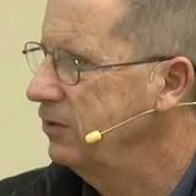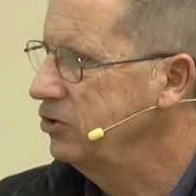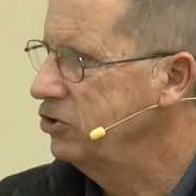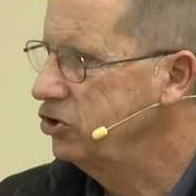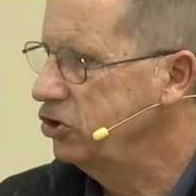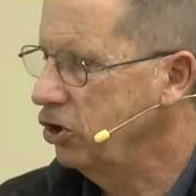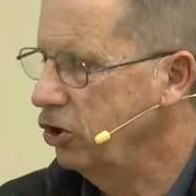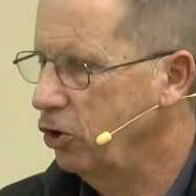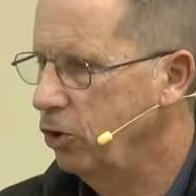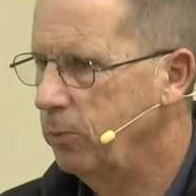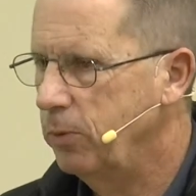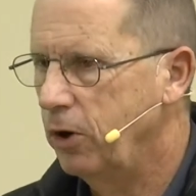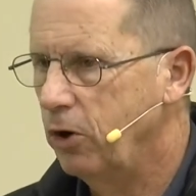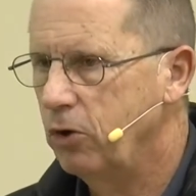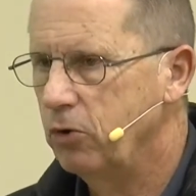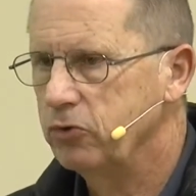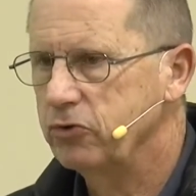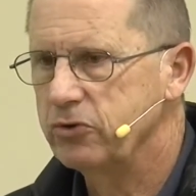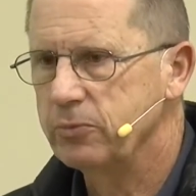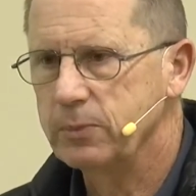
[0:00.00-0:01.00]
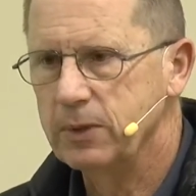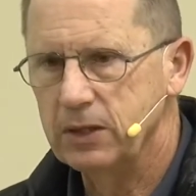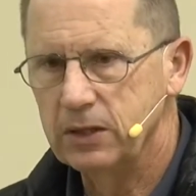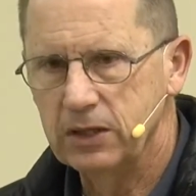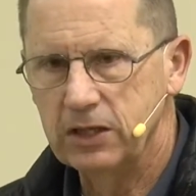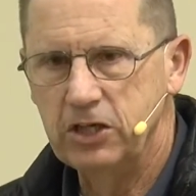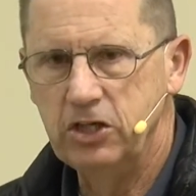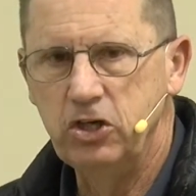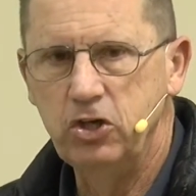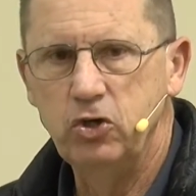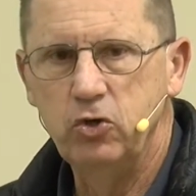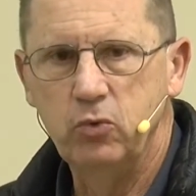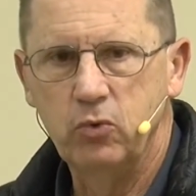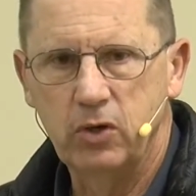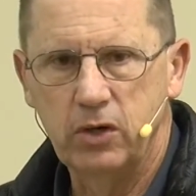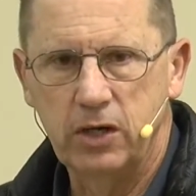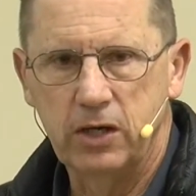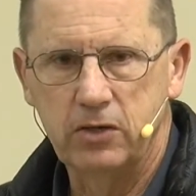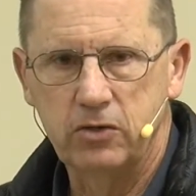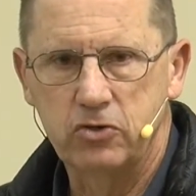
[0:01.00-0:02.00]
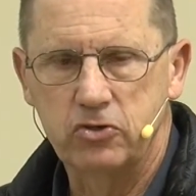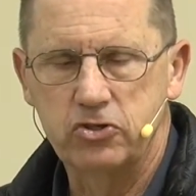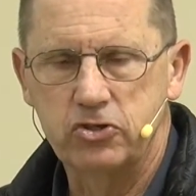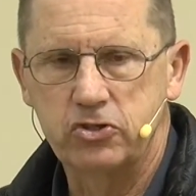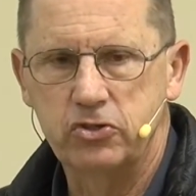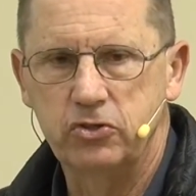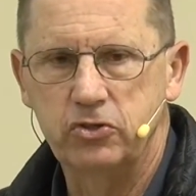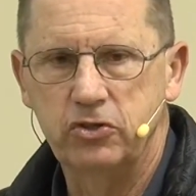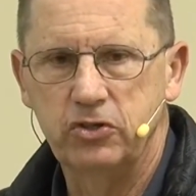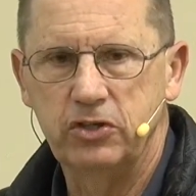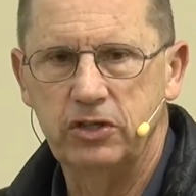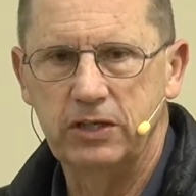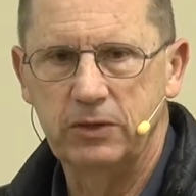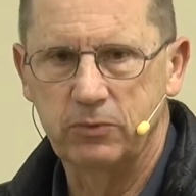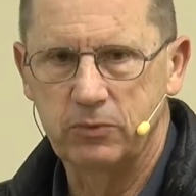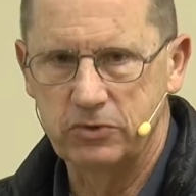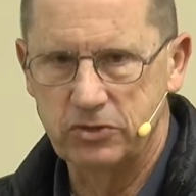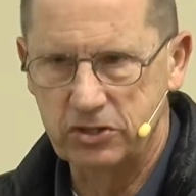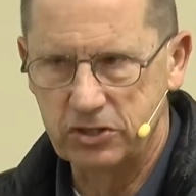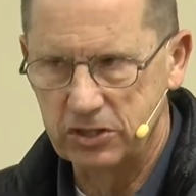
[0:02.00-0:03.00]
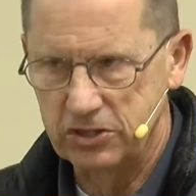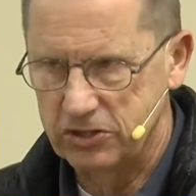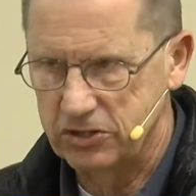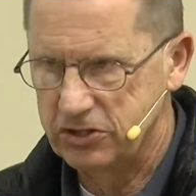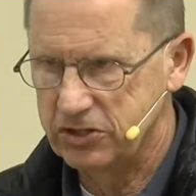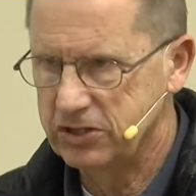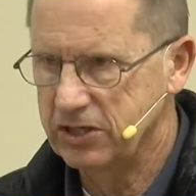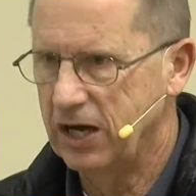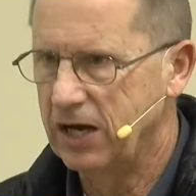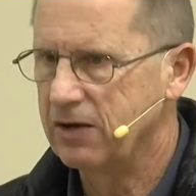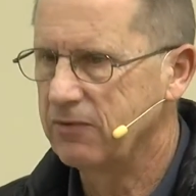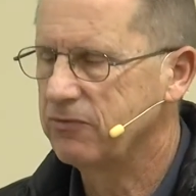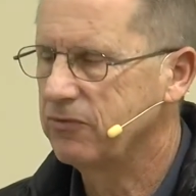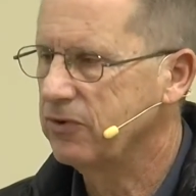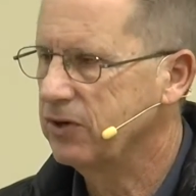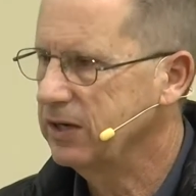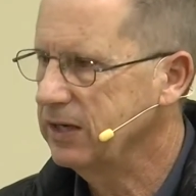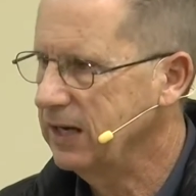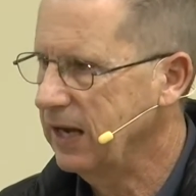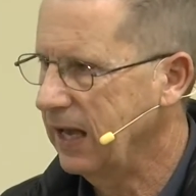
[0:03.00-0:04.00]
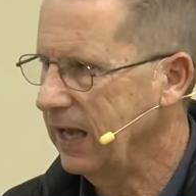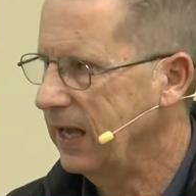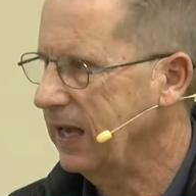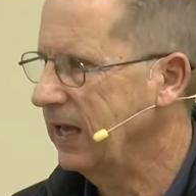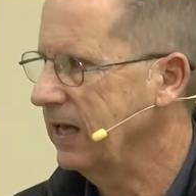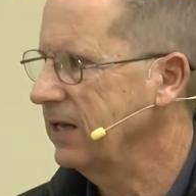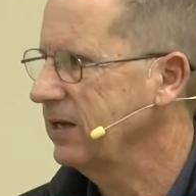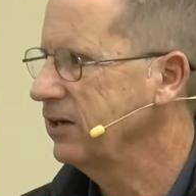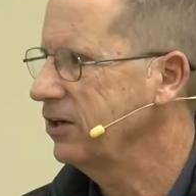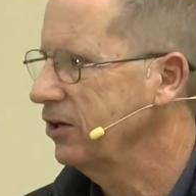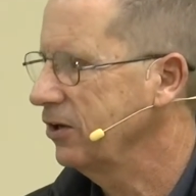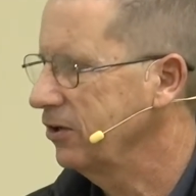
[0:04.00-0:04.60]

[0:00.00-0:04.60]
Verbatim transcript: Job ultimately knew and understood it was the sovereign hand